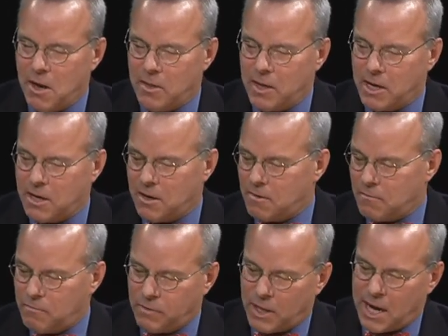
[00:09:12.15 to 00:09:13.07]
they can
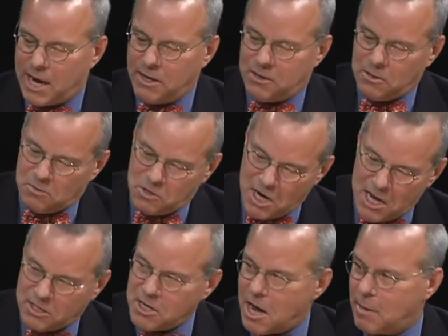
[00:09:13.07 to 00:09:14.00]
fly to
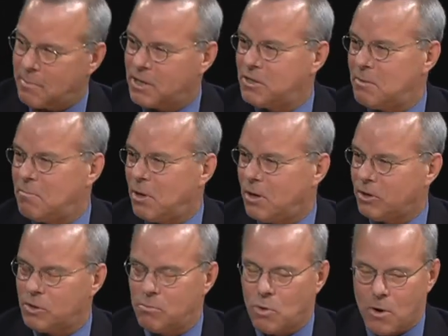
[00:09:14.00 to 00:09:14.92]
Johns Hopkins in
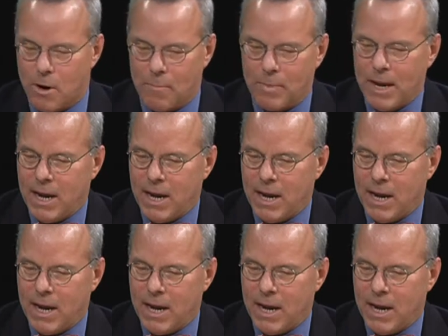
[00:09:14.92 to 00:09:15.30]
Baltimore